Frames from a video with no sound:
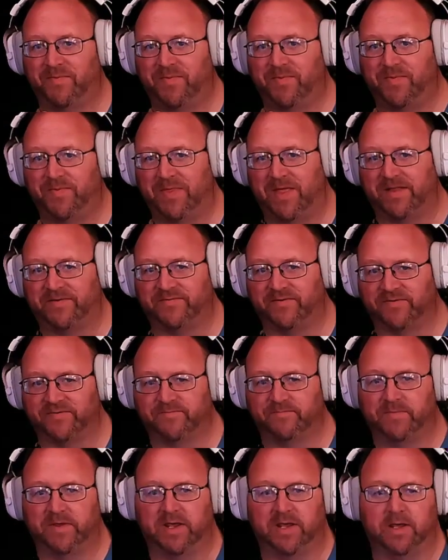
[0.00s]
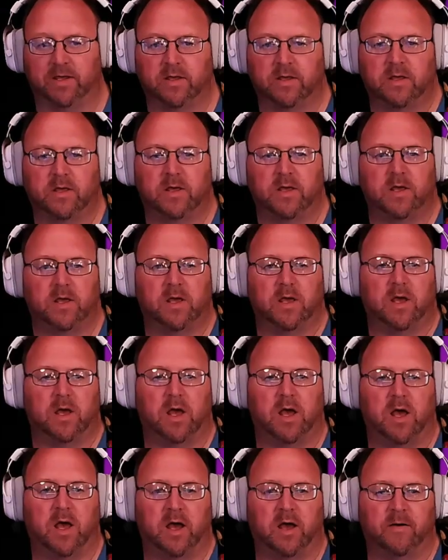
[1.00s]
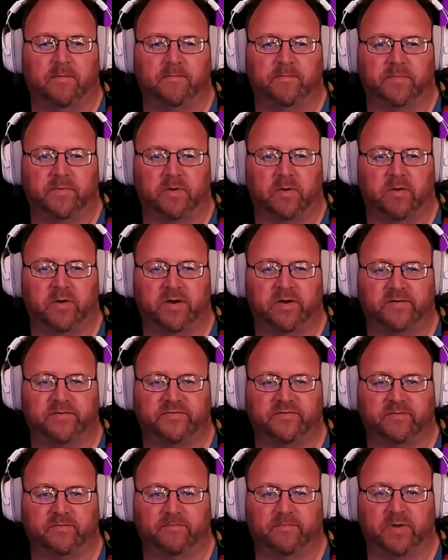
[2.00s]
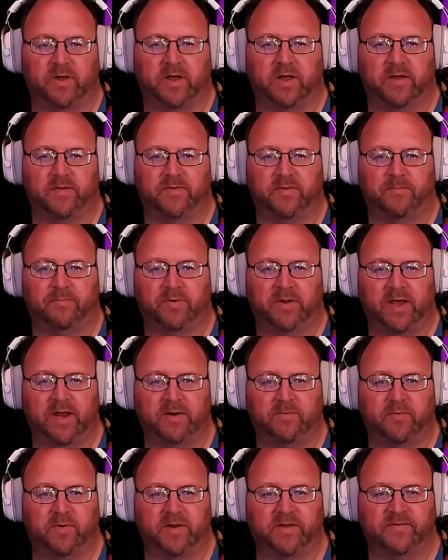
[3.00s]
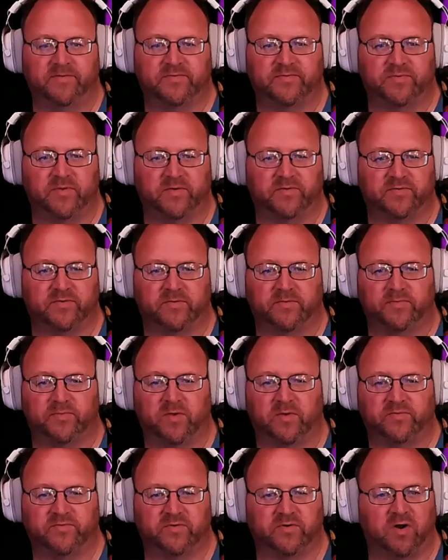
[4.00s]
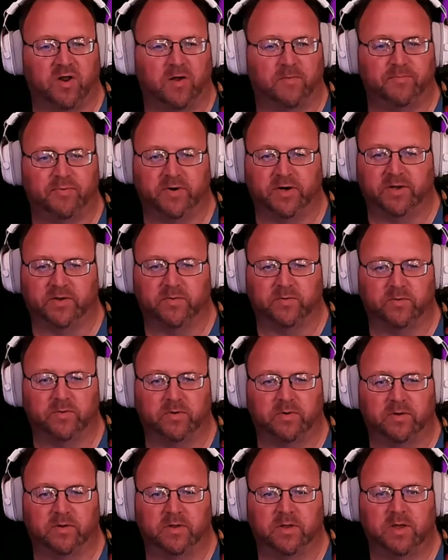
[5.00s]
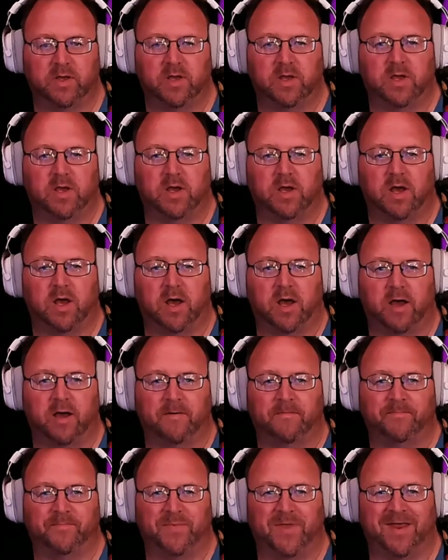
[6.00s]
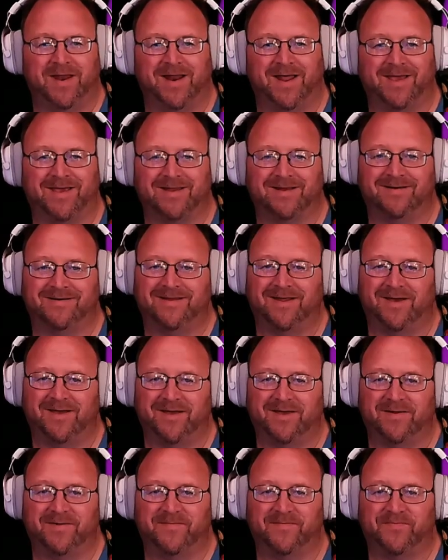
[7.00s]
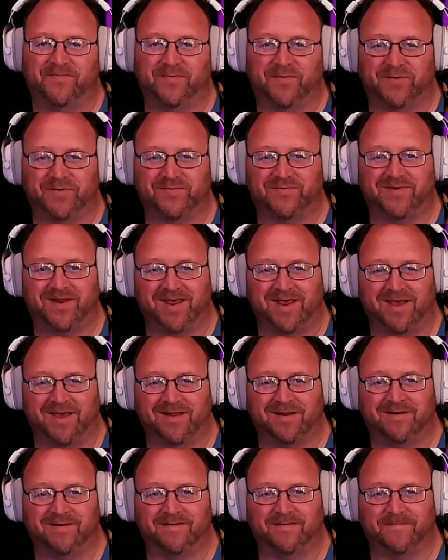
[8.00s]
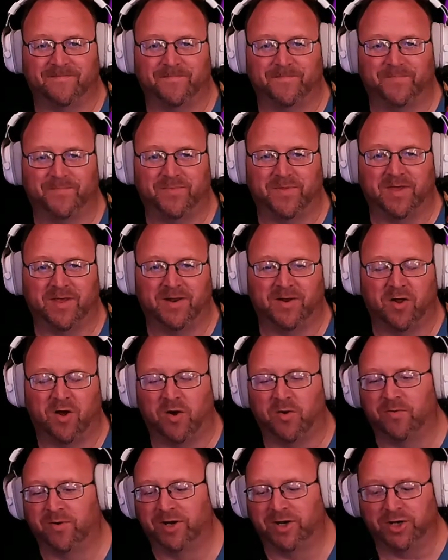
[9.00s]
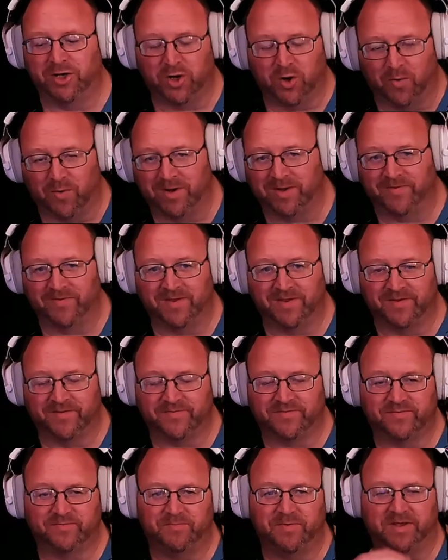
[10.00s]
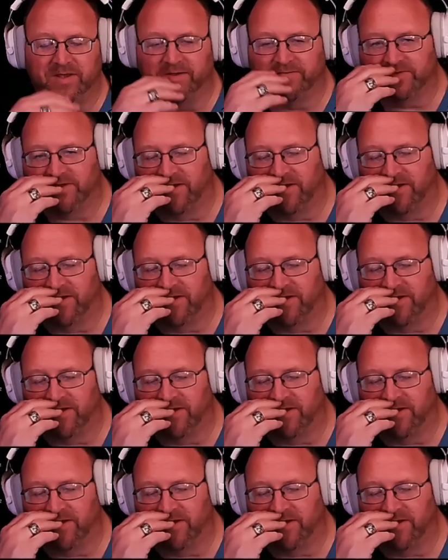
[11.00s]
that's just me. Well, here's some the blade ones. Those are all pretty cool. And I can tell you firsthand, and already knowing this because